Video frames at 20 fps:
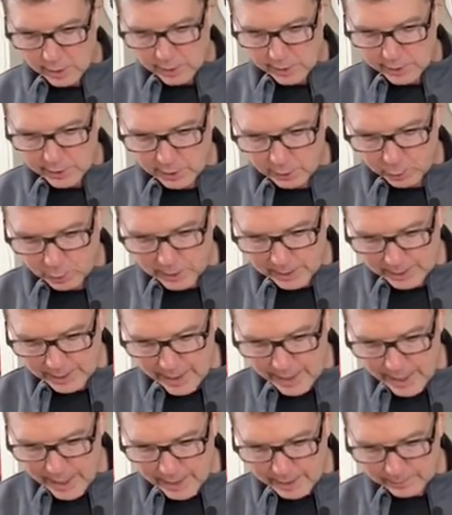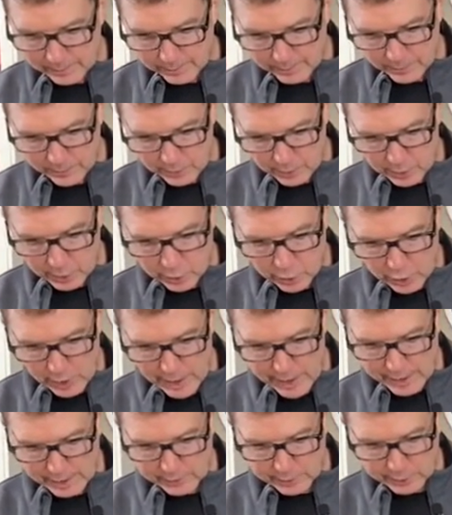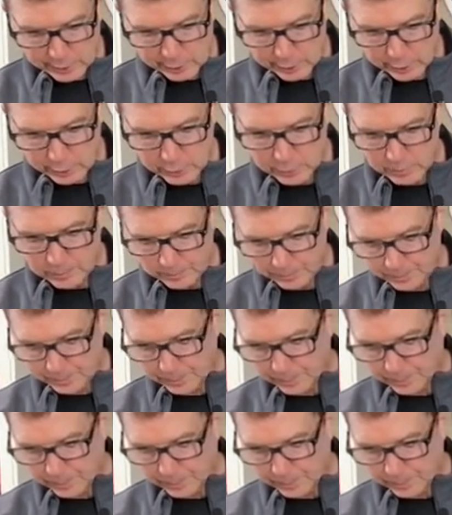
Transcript: So with that, they're trying to